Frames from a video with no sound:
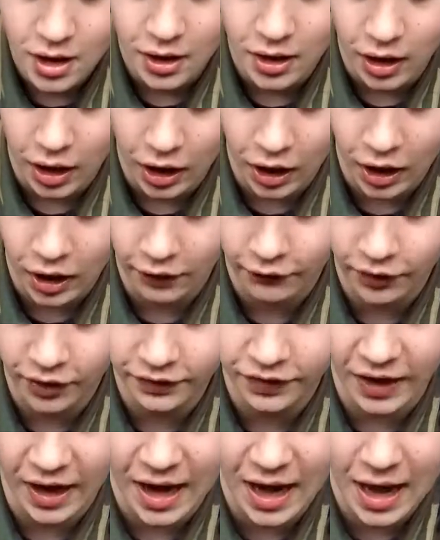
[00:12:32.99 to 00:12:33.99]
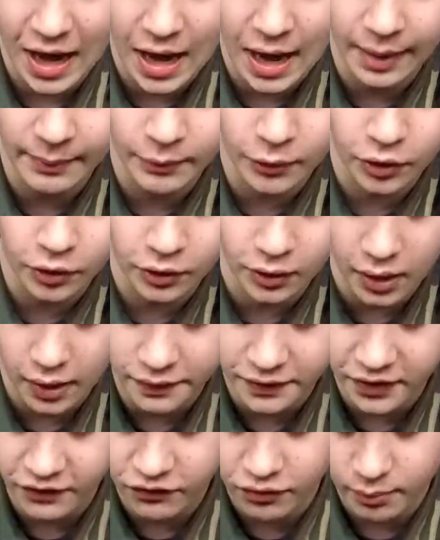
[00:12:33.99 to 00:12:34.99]
A lot like the hammer and
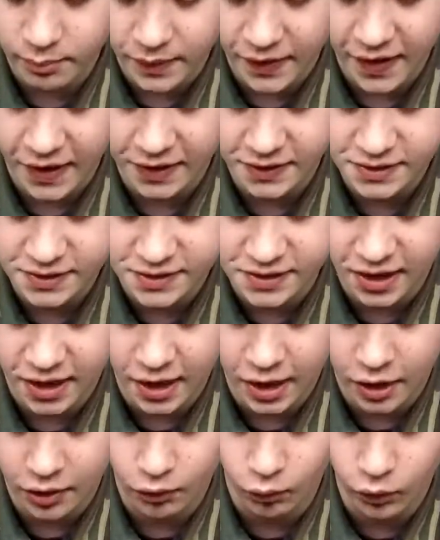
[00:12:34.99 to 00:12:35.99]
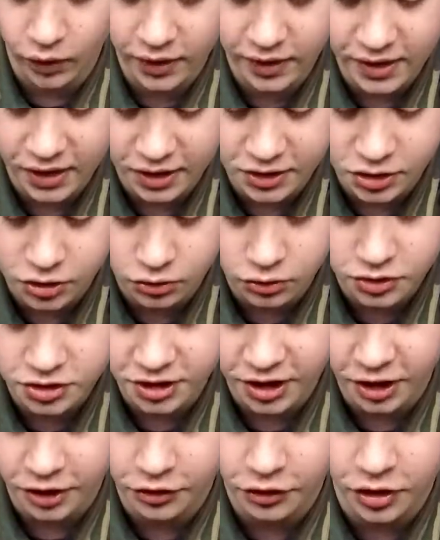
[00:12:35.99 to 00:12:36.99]
different parts that will get dirty,
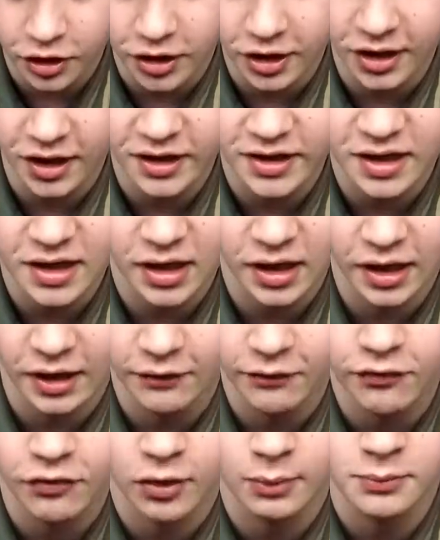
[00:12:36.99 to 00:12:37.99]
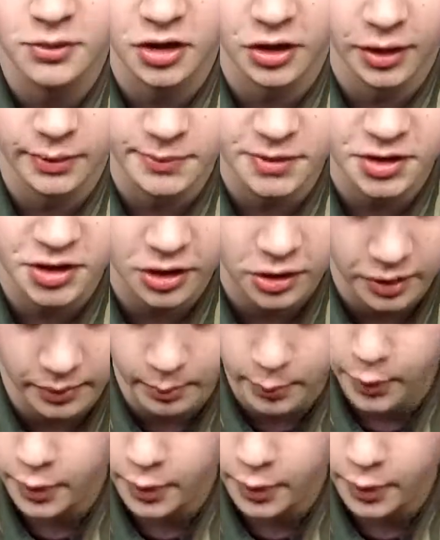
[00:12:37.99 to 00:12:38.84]
and you're going to need to clean from time to time.